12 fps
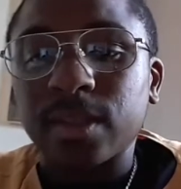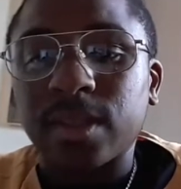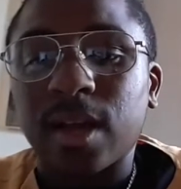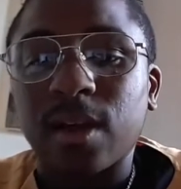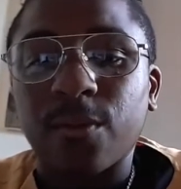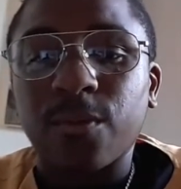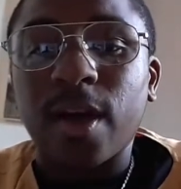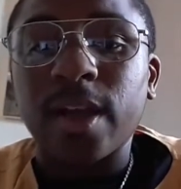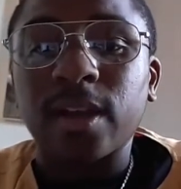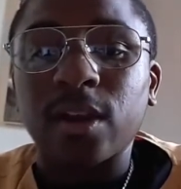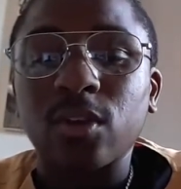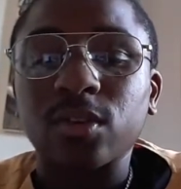that are
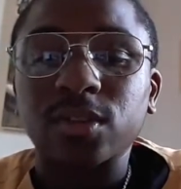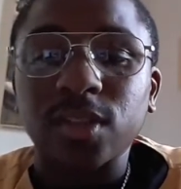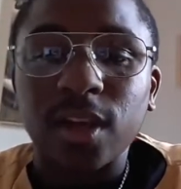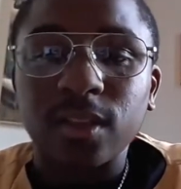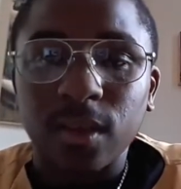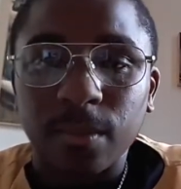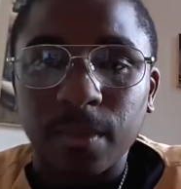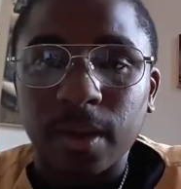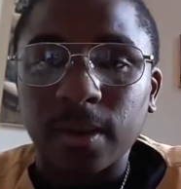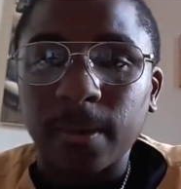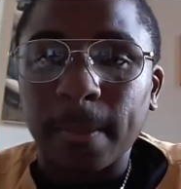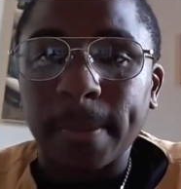fighting alongside them,
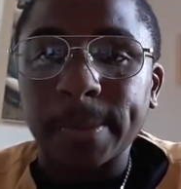man.